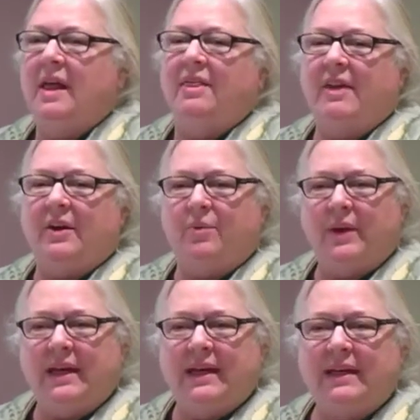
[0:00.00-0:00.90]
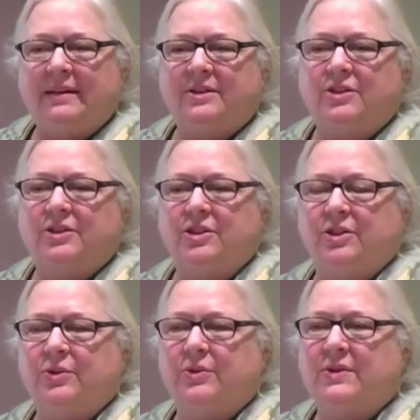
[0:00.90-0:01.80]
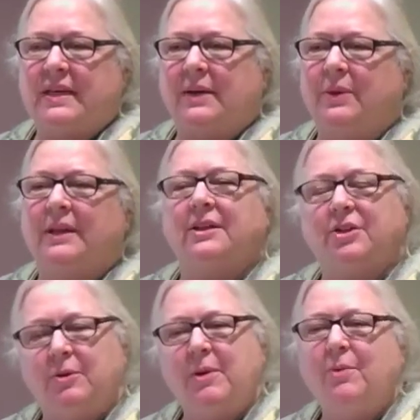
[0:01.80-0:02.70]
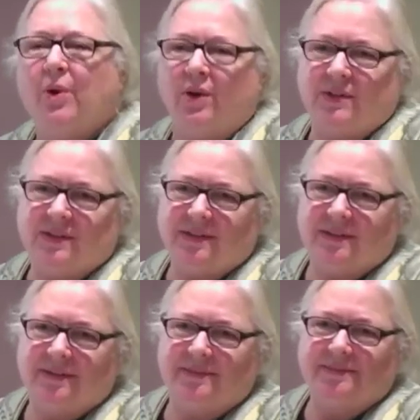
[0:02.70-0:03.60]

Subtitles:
that we do say, well, it could be worse.